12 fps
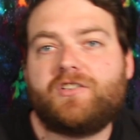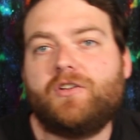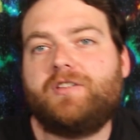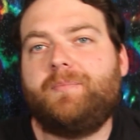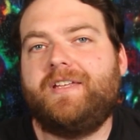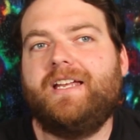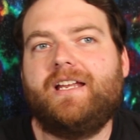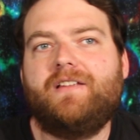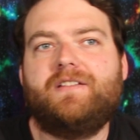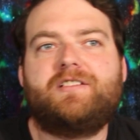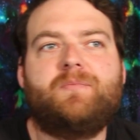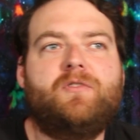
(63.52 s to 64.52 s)
So at the beginning of
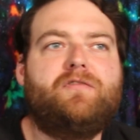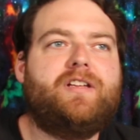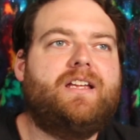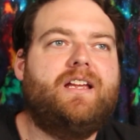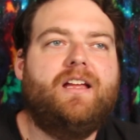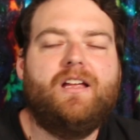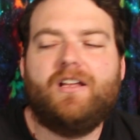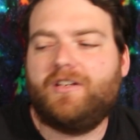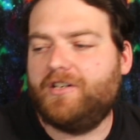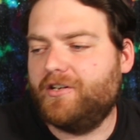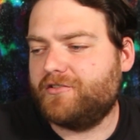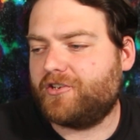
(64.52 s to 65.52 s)
this movie,
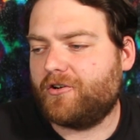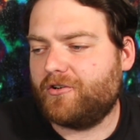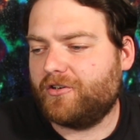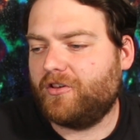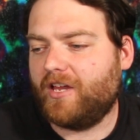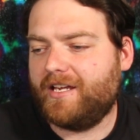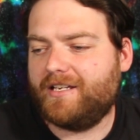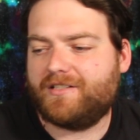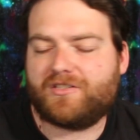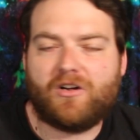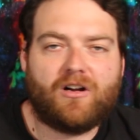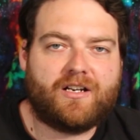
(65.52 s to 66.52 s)
you know, Turner Clay
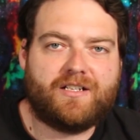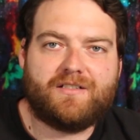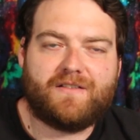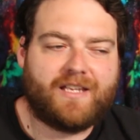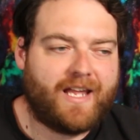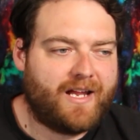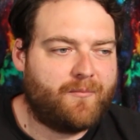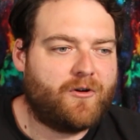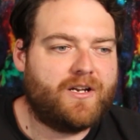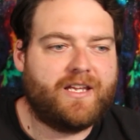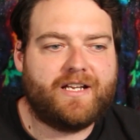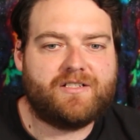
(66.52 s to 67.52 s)
is talking to the
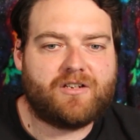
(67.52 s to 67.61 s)
camera again,